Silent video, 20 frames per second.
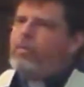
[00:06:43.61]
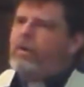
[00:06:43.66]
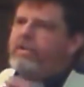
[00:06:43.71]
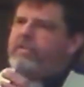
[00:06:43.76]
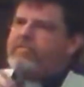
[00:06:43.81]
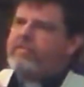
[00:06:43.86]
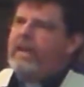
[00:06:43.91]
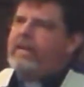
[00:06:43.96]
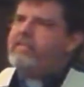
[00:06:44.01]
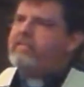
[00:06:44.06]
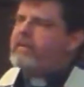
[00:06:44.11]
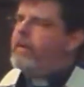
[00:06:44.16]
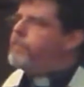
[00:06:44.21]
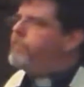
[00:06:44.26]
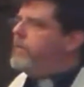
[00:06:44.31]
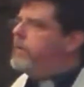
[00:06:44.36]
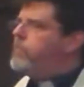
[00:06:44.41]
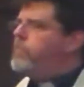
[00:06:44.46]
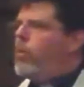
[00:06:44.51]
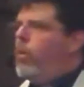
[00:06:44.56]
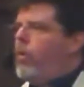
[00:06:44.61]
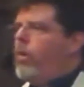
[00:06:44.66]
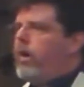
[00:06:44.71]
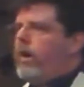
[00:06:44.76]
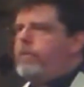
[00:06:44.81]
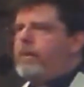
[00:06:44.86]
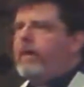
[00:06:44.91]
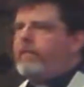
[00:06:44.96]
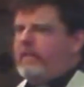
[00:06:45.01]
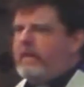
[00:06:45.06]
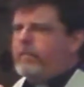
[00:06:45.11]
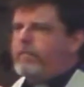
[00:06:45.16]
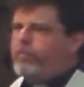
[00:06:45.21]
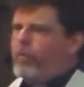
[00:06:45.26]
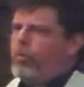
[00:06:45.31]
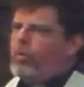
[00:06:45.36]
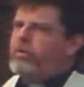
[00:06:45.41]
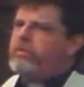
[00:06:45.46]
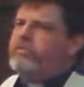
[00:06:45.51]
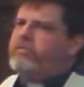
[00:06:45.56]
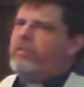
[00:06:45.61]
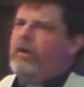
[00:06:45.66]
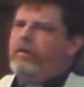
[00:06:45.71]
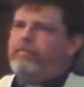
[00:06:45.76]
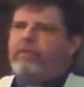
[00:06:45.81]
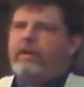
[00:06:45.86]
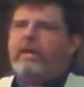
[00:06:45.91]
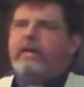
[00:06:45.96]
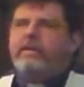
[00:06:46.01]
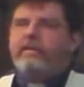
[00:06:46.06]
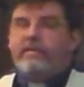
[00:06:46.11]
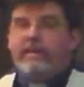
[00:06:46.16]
I want to say something more about the importance of